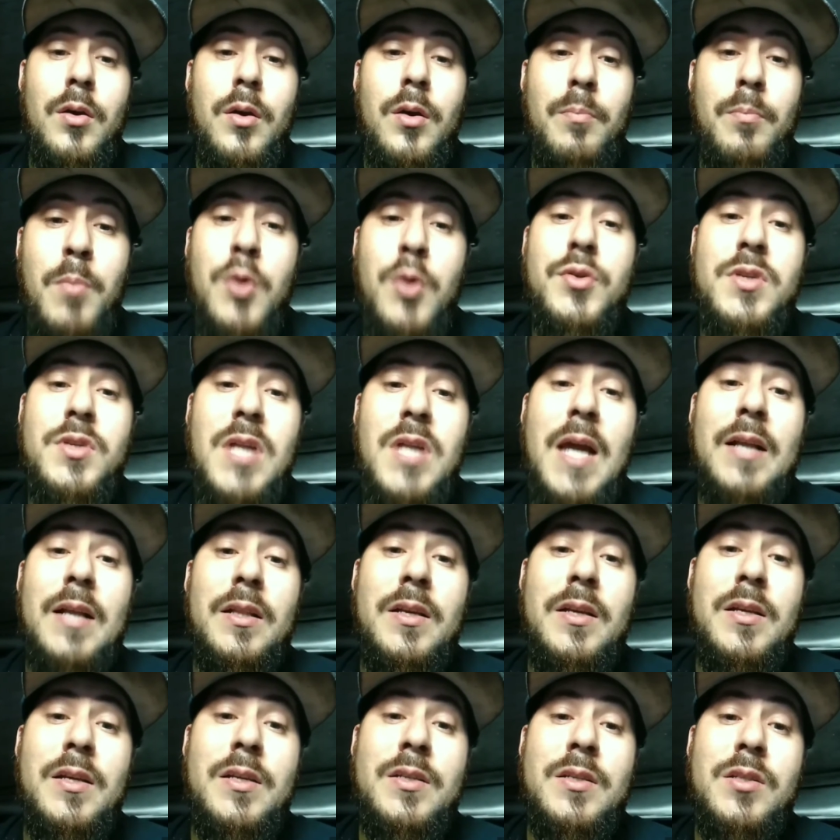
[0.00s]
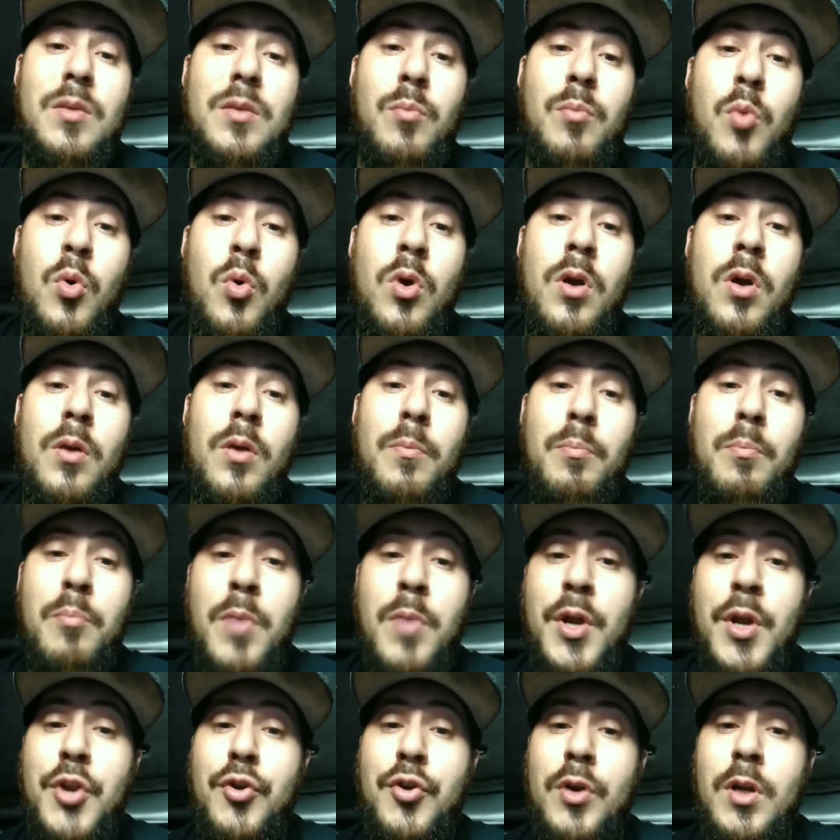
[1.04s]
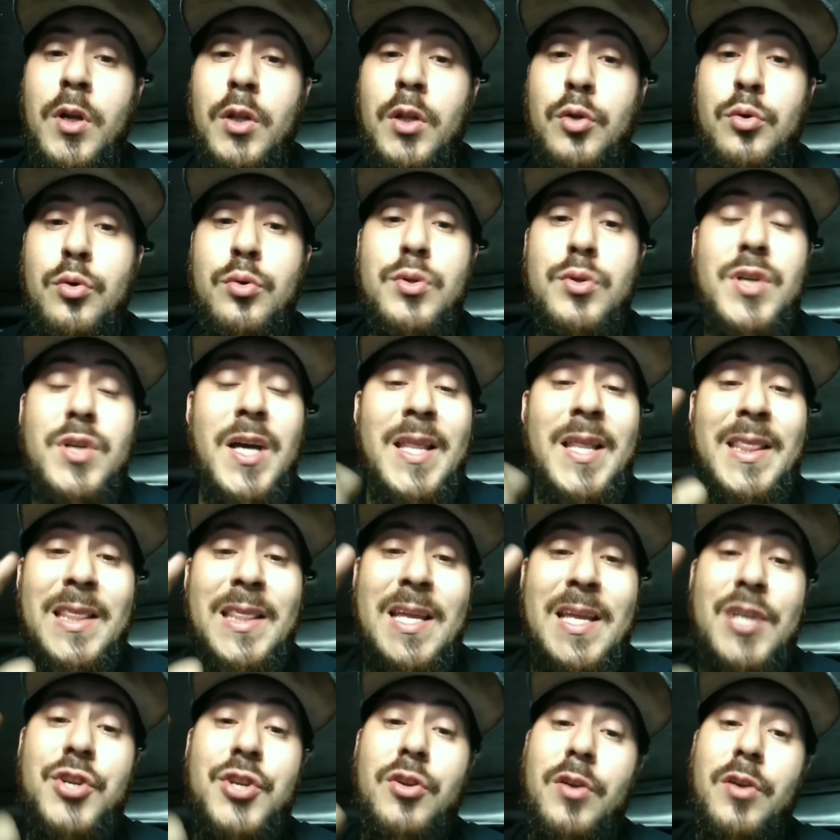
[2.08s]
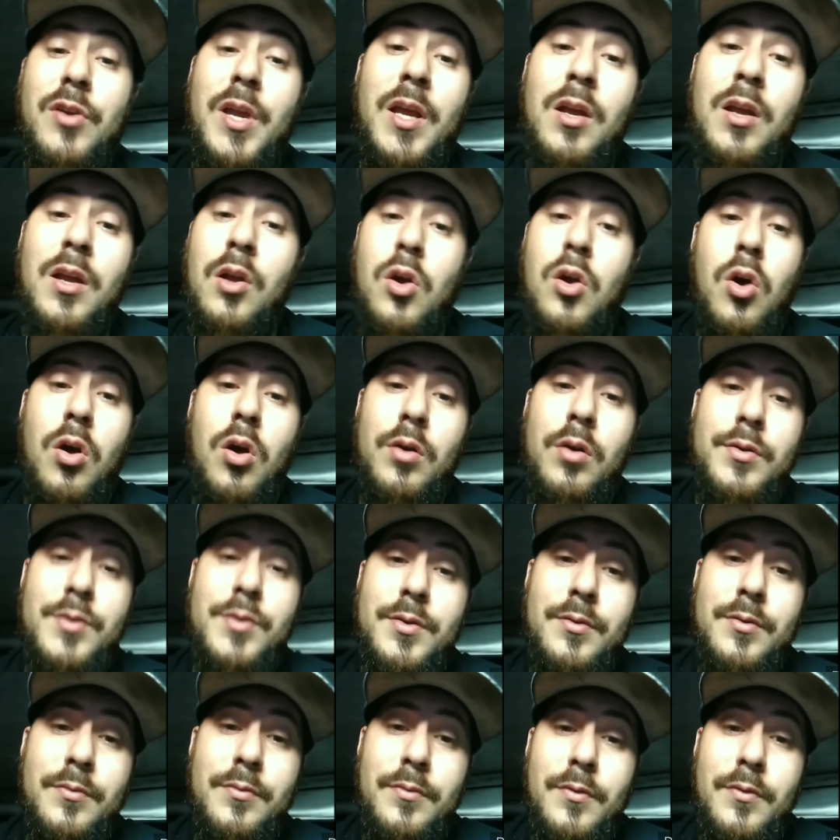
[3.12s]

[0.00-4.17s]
most likely it's the more money you're going to lose unless you're hitting cards.